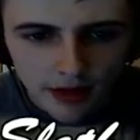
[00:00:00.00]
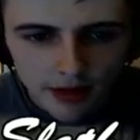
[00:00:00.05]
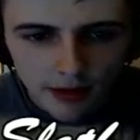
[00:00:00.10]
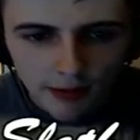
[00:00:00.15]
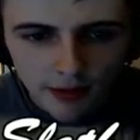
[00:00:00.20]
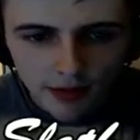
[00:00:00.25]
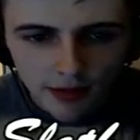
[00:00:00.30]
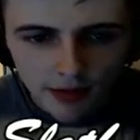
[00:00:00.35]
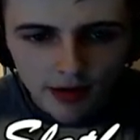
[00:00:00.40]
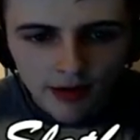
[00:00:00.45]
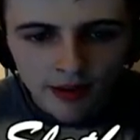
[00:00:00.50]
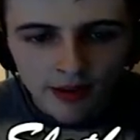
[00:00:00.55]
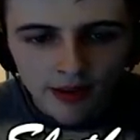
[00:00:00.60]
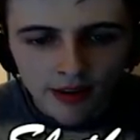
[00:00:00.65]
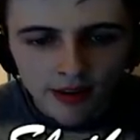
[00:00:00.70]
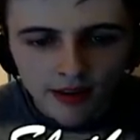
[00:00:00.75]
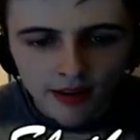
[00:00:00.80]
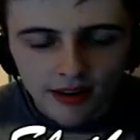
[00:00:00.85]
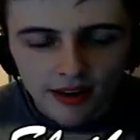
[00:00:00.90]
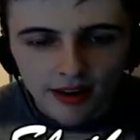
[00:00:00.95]
Come on.
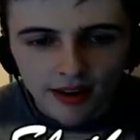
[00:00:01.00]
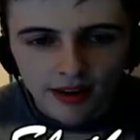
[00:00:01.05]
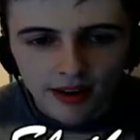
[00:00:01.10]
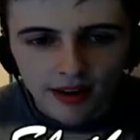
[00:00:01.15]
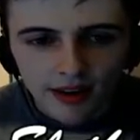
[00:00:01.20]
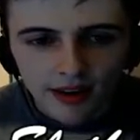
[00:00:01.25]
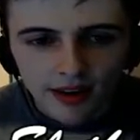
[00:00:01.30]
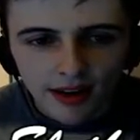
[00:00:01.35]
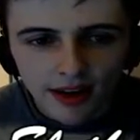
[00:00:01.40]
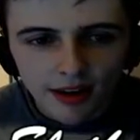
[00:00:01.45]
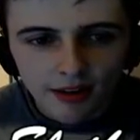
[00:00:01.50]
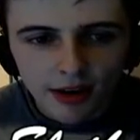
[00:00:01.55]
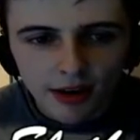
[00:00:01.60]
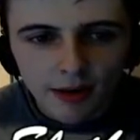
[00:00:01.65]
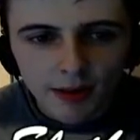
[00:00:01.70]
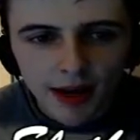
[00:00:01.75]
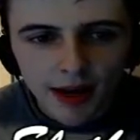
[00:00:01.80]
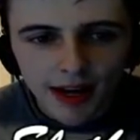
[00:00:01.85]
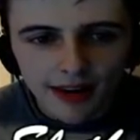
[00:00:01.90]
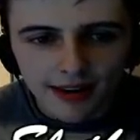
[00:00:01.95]
Need a
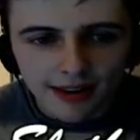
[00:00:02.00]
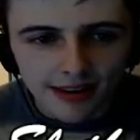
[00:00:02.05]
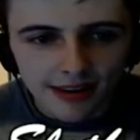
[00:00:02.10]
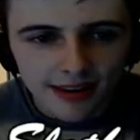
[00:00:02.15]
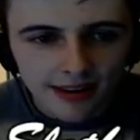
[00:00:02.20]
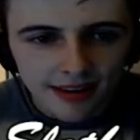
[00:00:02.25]
creeper head.